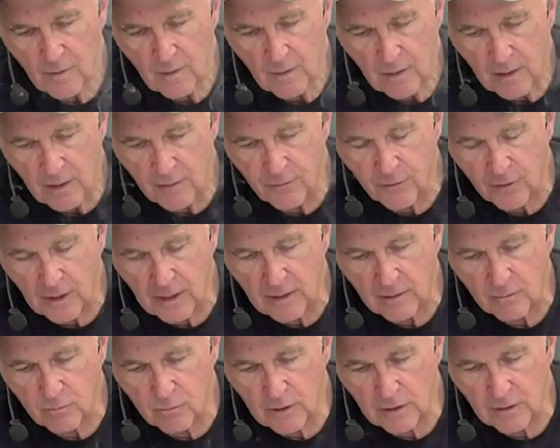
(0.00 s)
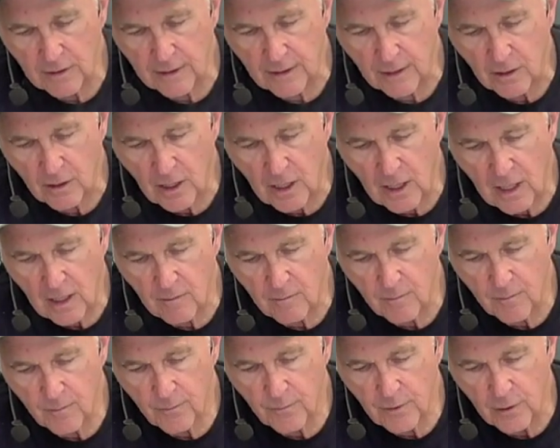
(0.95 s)
And if you let it really get hot,
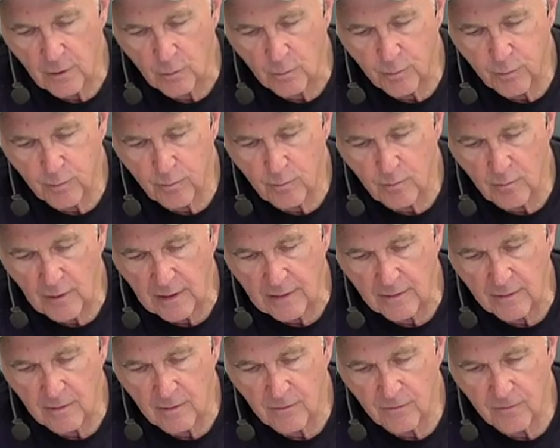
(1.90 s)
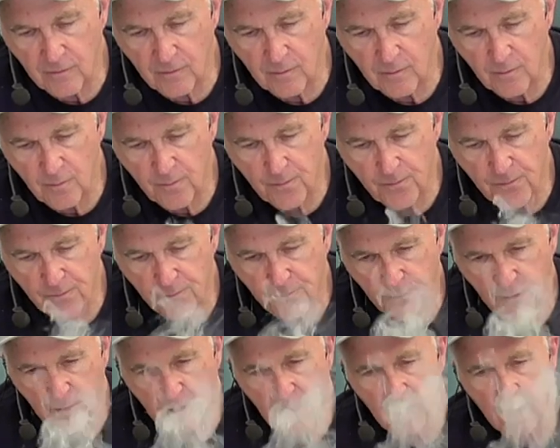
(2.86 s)
might.
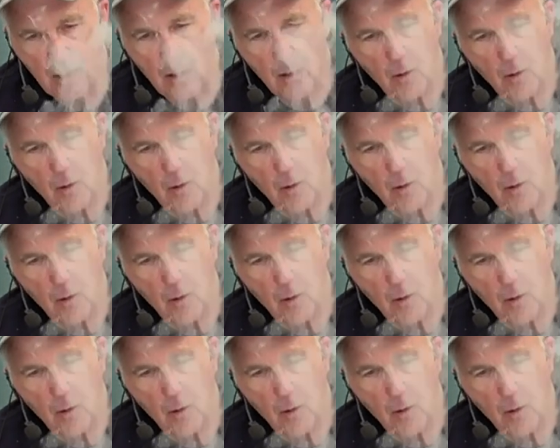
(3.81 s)
Okay?